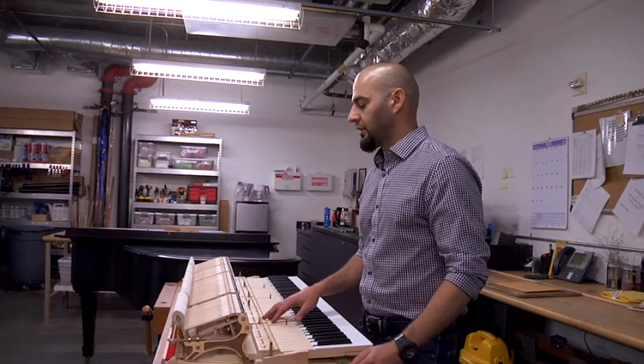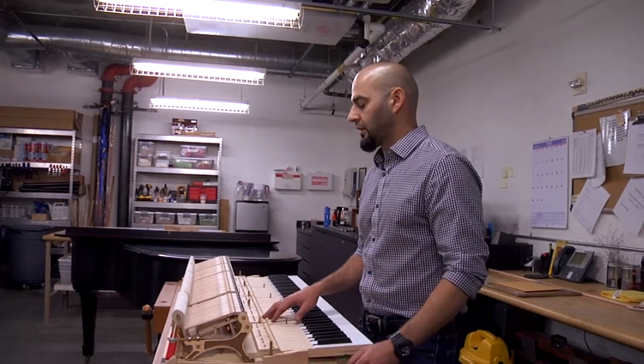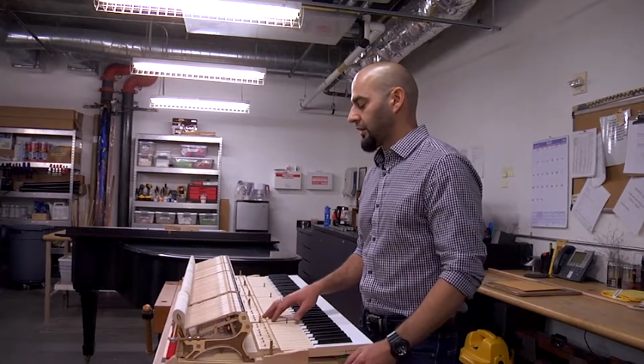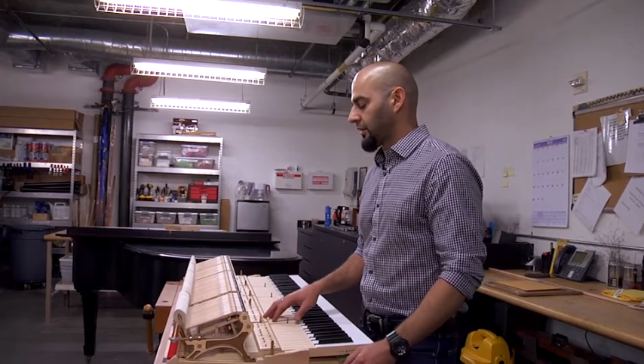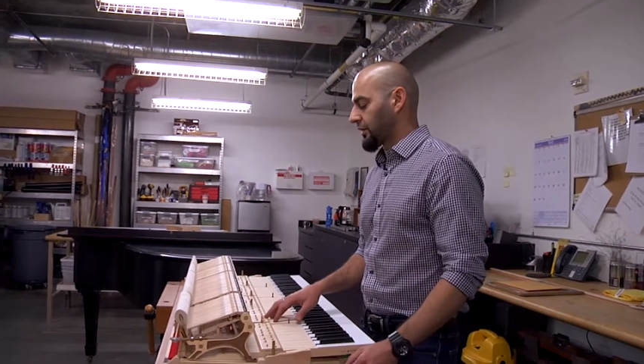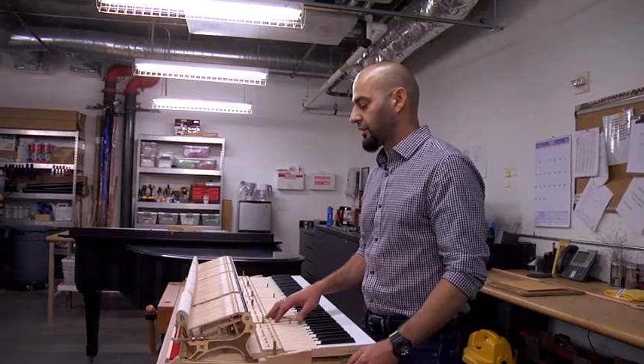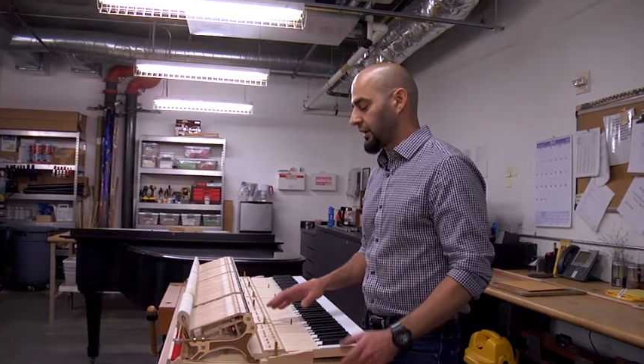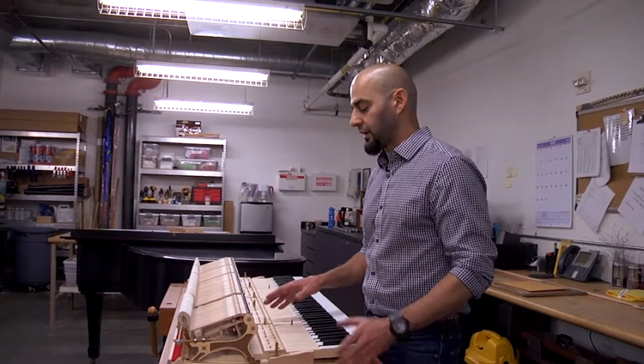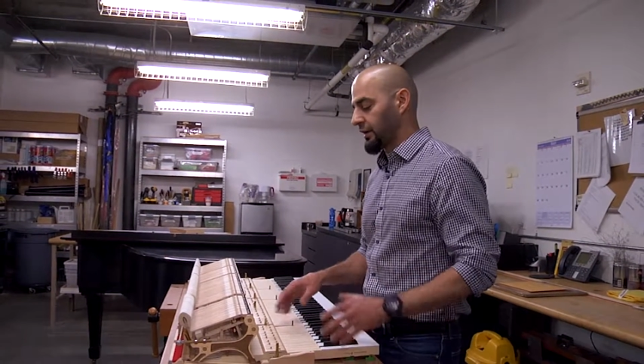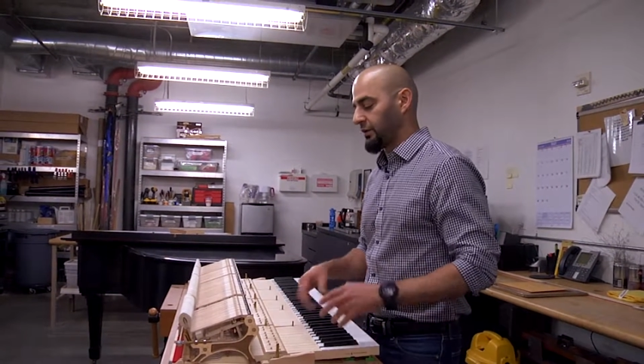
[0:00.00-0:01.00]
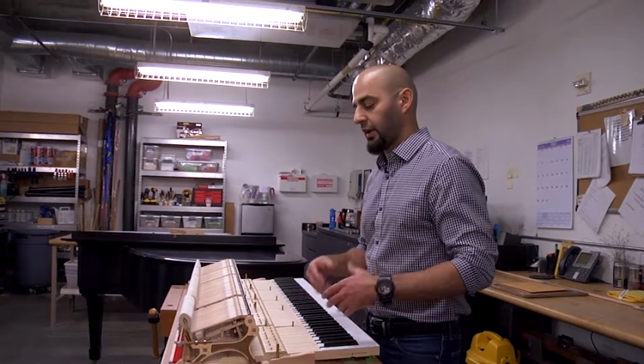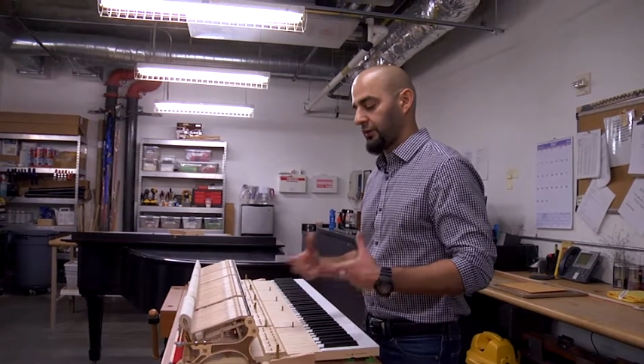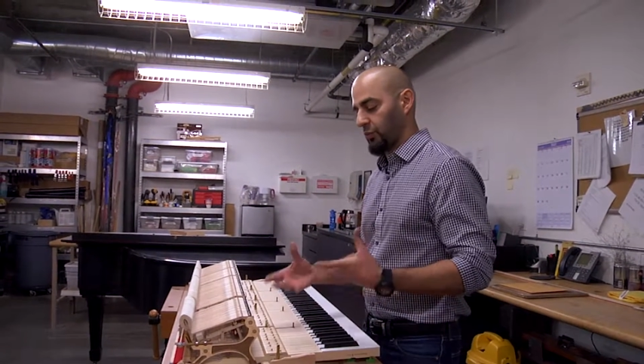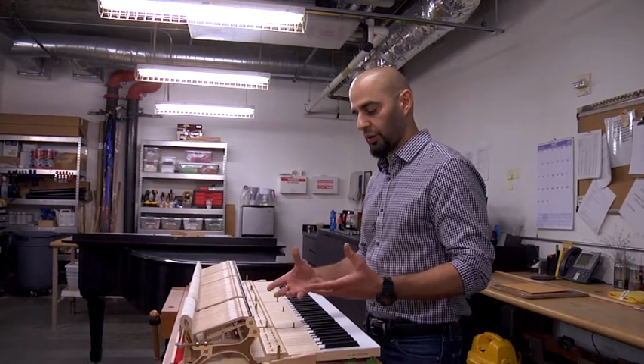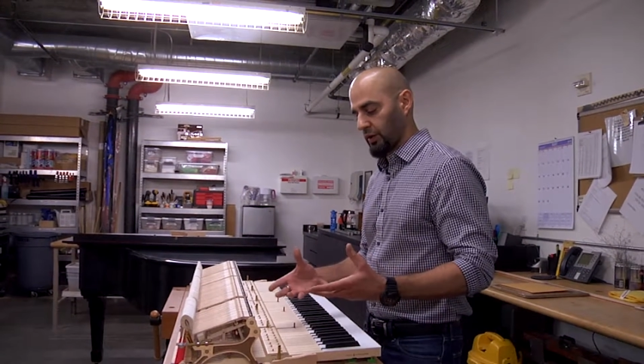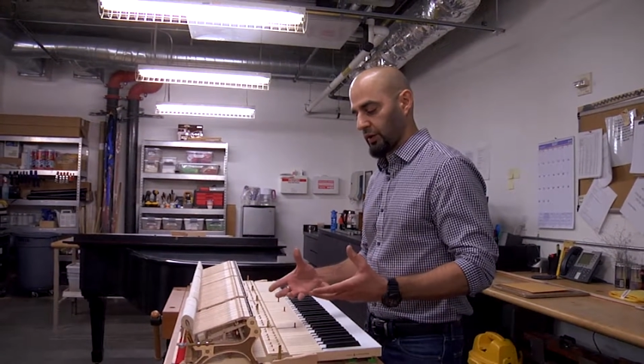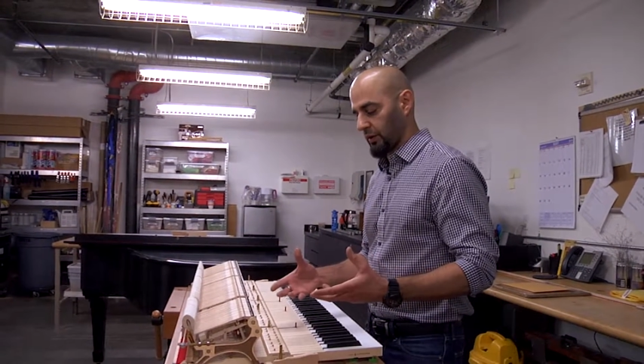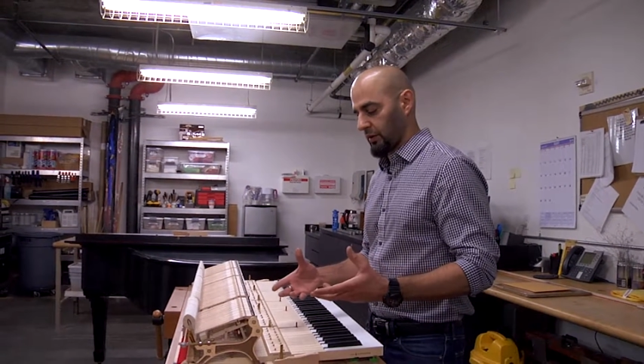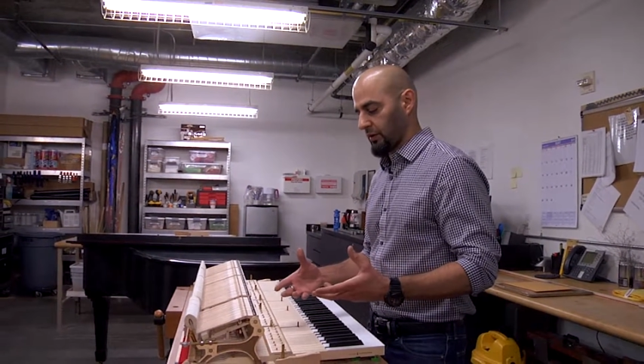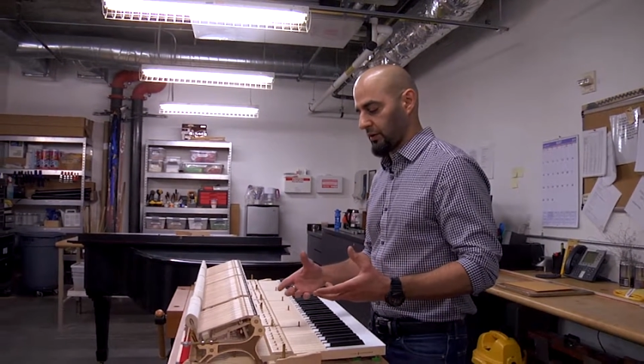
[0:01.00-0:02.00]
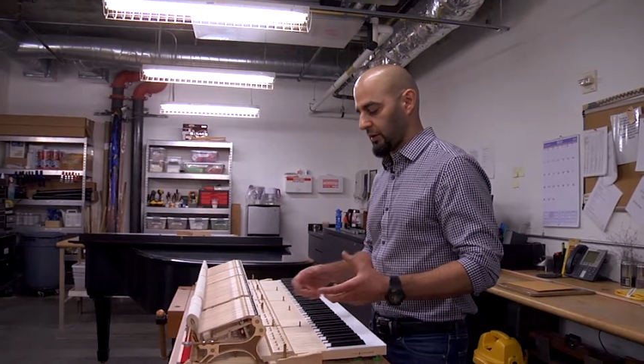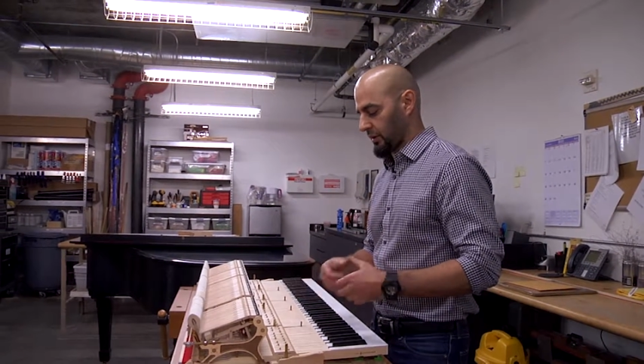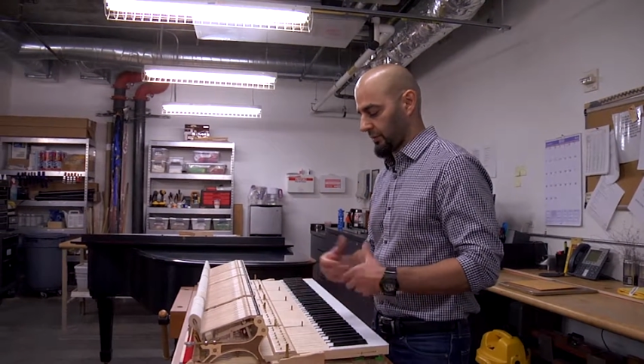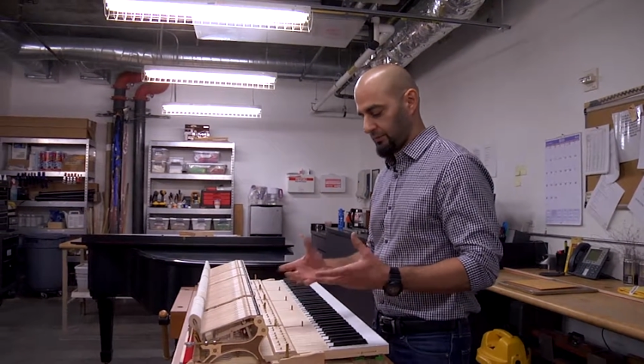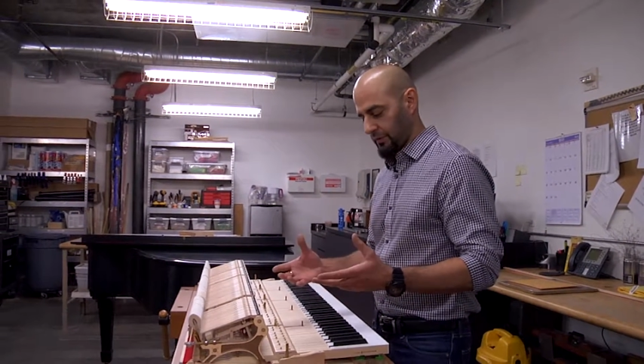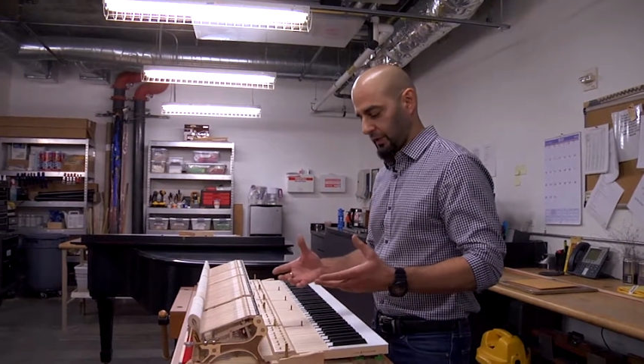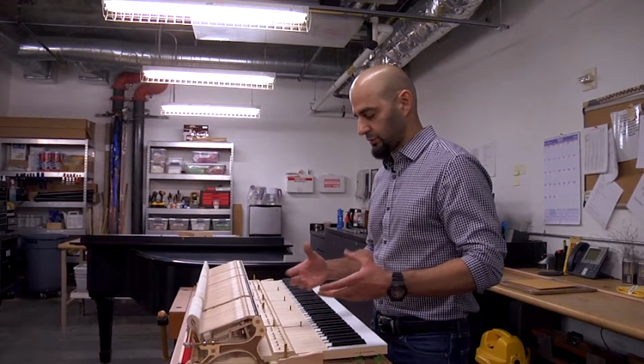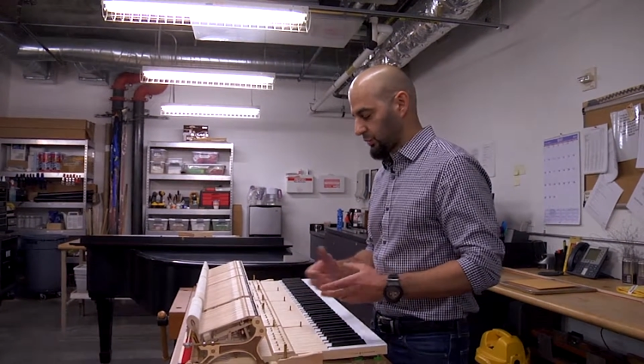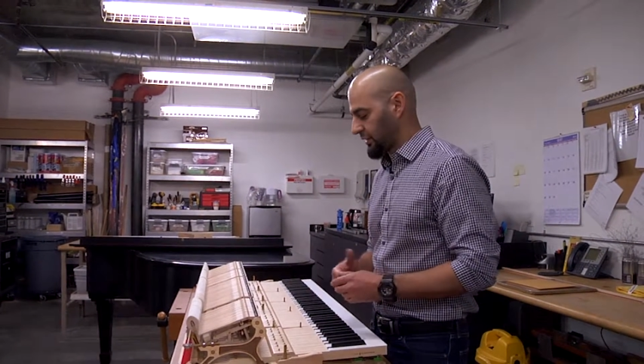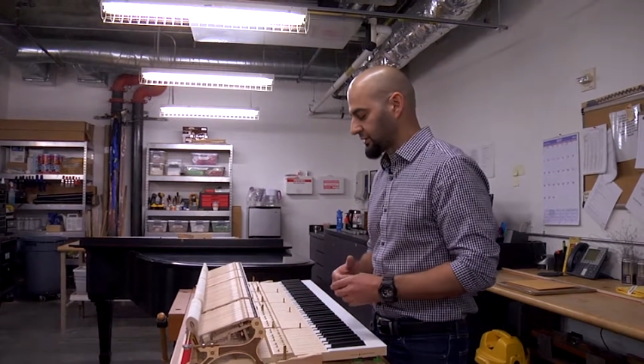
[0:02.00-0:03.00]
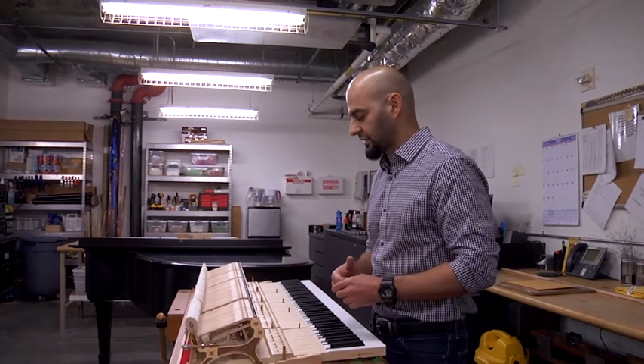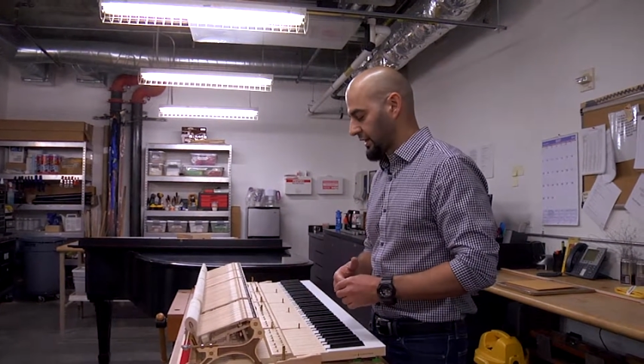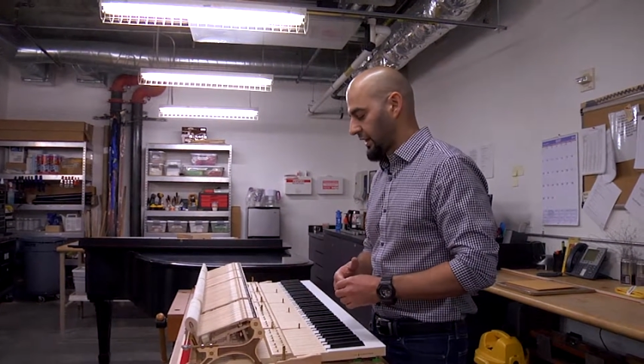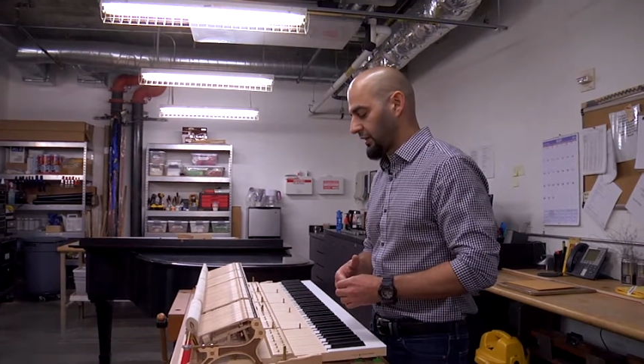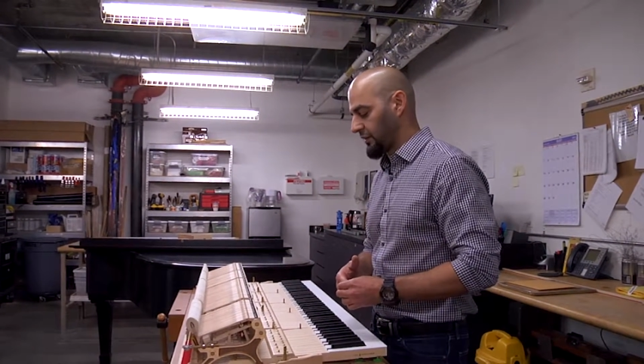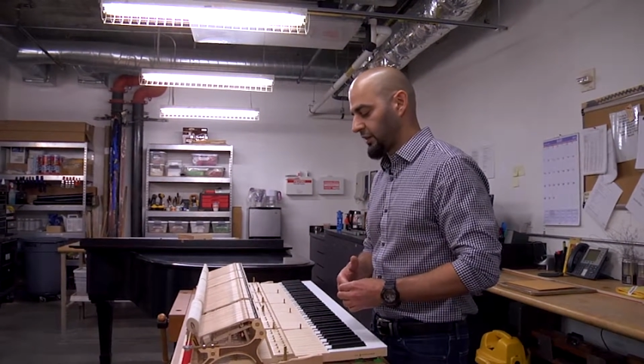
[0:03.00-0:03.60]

uh, clean and, and working uh, as well as it can.